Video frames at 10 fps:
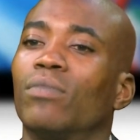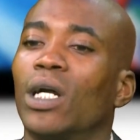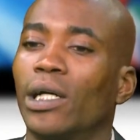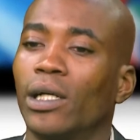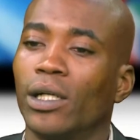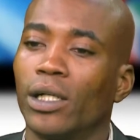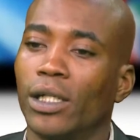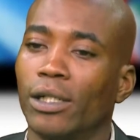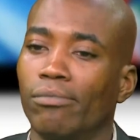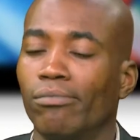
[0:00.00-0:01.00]

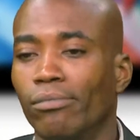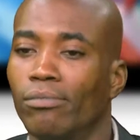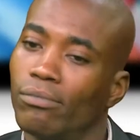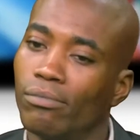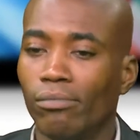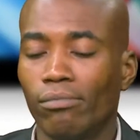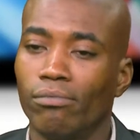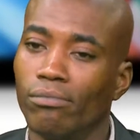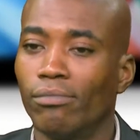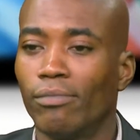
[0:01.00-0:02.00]

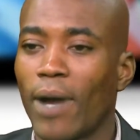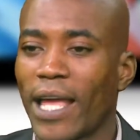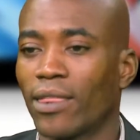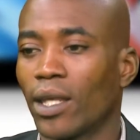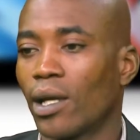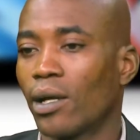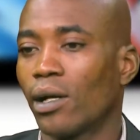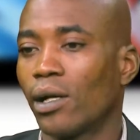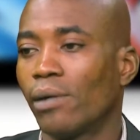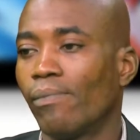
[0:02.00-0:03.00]
Um, I think
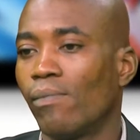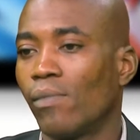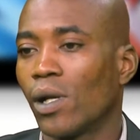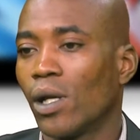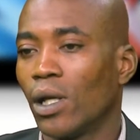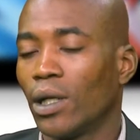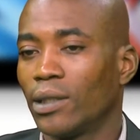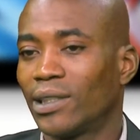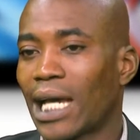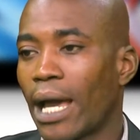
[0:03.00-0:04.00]
um,
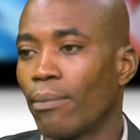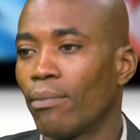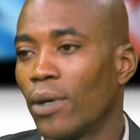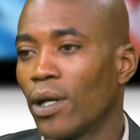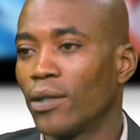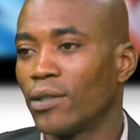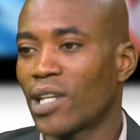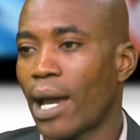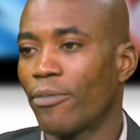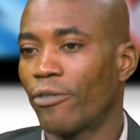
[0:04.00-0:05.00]
time
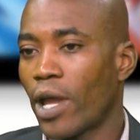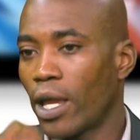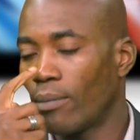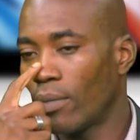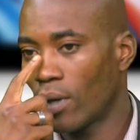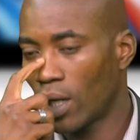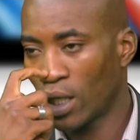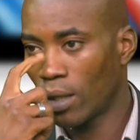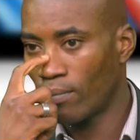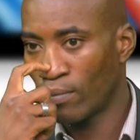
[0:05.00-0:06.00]
time frame.
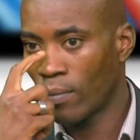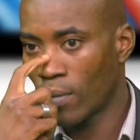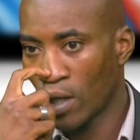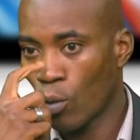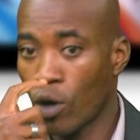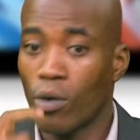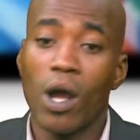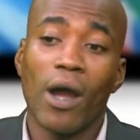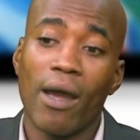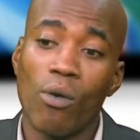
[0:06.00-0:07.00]
Um, well,
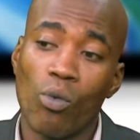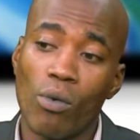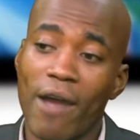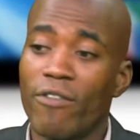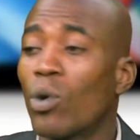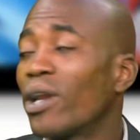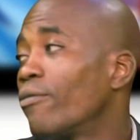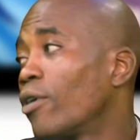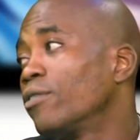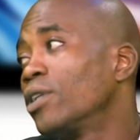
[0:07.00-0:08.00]
everyone
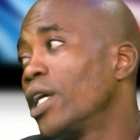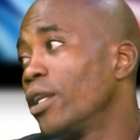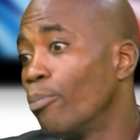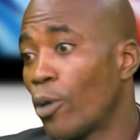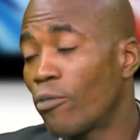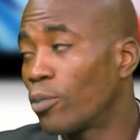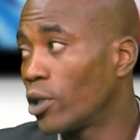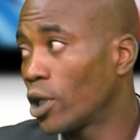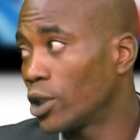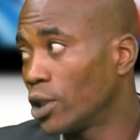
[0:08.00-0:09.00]
involved in both
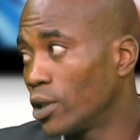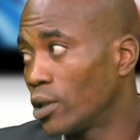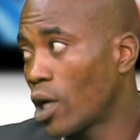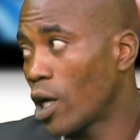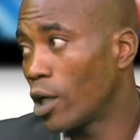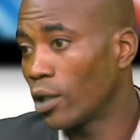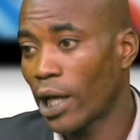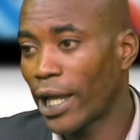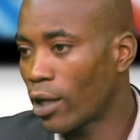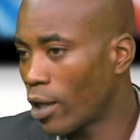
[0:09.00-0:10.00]
productions are
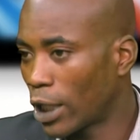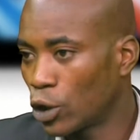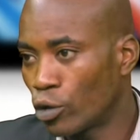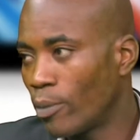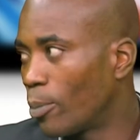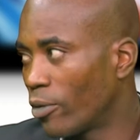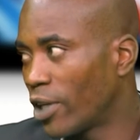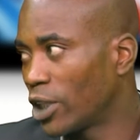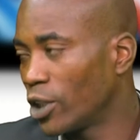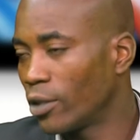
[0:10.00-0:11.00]
like extremely
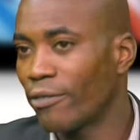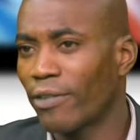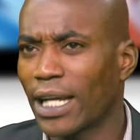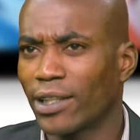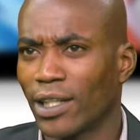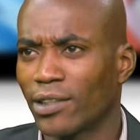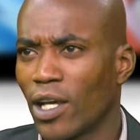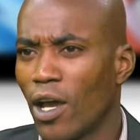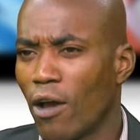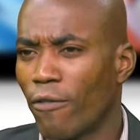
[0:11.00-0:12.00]
professional. In fact, there's
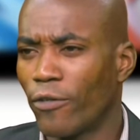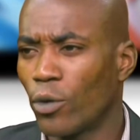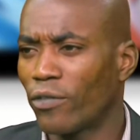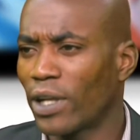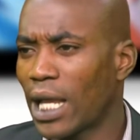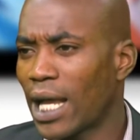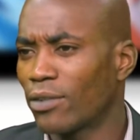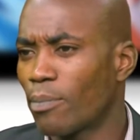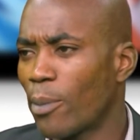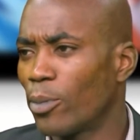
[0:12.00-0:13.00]
a few of the cast
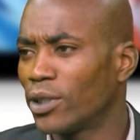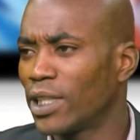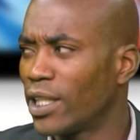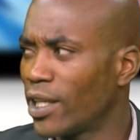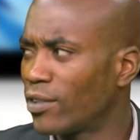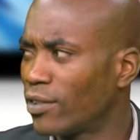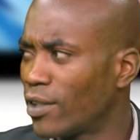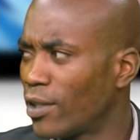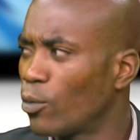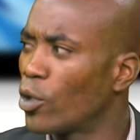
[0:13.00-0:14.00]
members in this
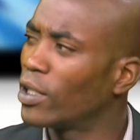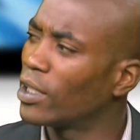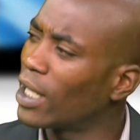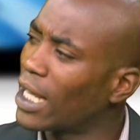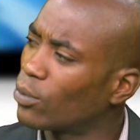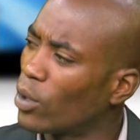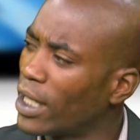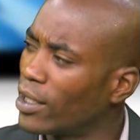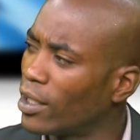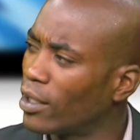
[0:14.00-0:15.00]
that were in the last one I
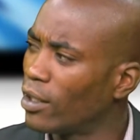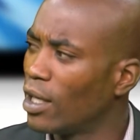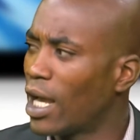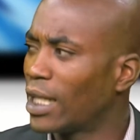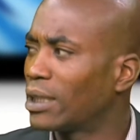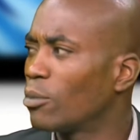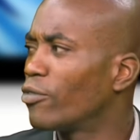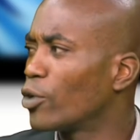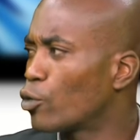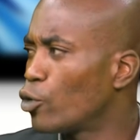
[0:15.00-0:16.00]
did, and some of
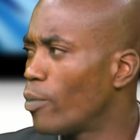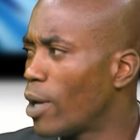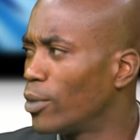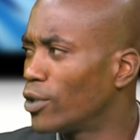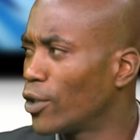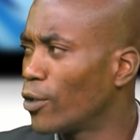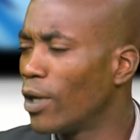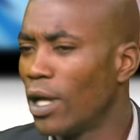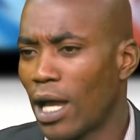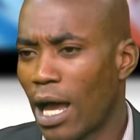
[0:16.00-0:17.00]
the crew members. So
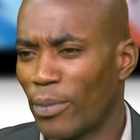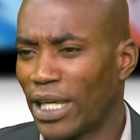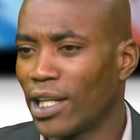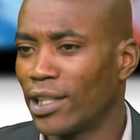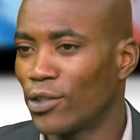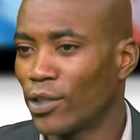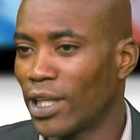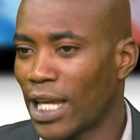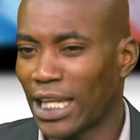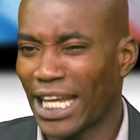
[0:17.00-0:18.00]
I'm beginning mm. to hmm.
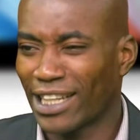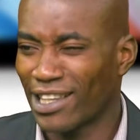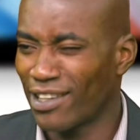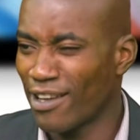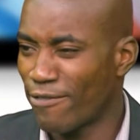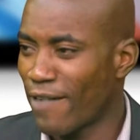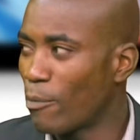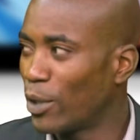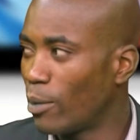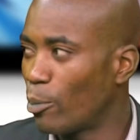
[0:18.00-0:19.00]
get like a
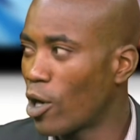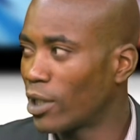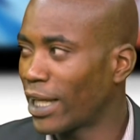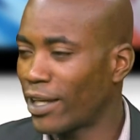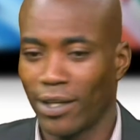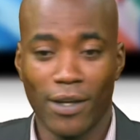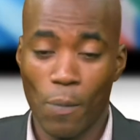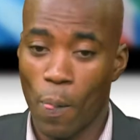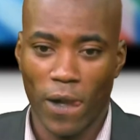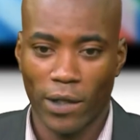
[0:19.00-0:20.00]
family bond. Like,
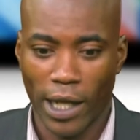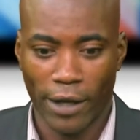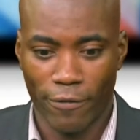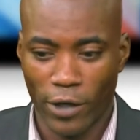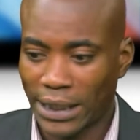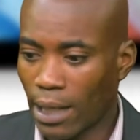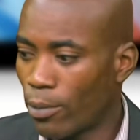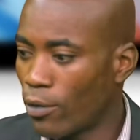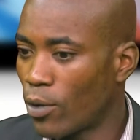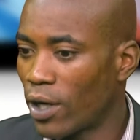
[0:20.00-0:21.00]
oh. like for
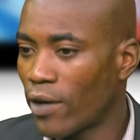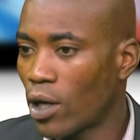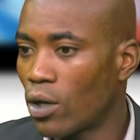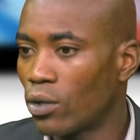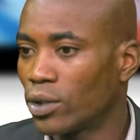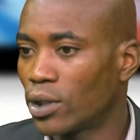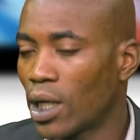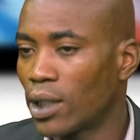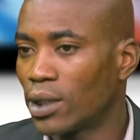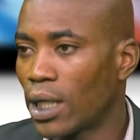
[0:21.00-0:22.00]
example, one of our
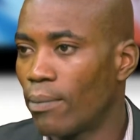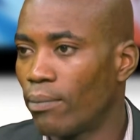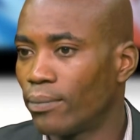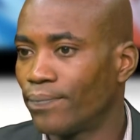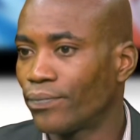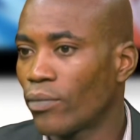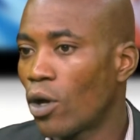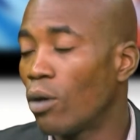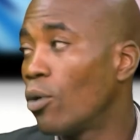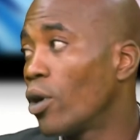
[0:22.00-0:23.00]
co-stars, um,
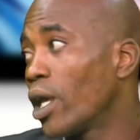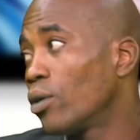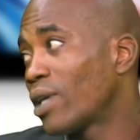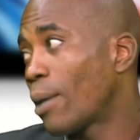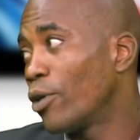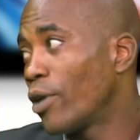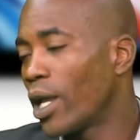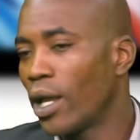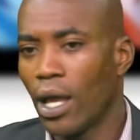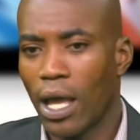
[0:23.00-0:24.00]
Omoye Uzamere,
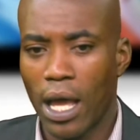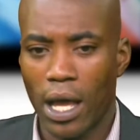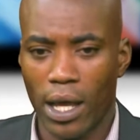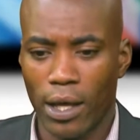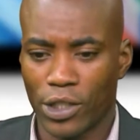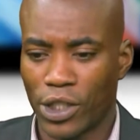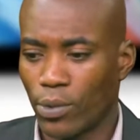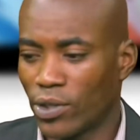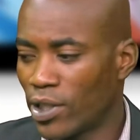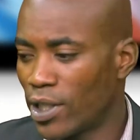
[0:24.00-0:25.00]
uh, she
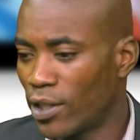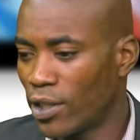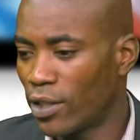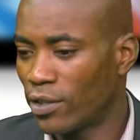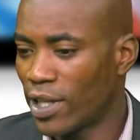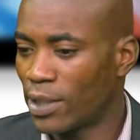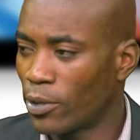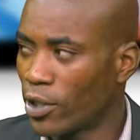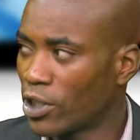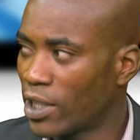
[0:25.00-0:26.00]
was in the stage
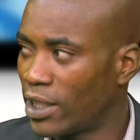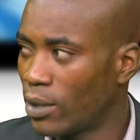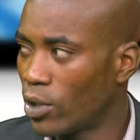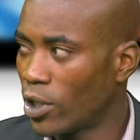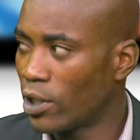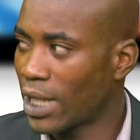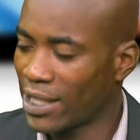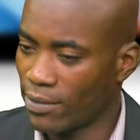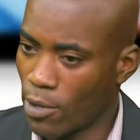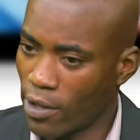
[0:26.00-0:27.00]
production I did with her
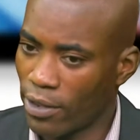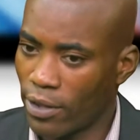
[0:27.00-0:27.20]
last month.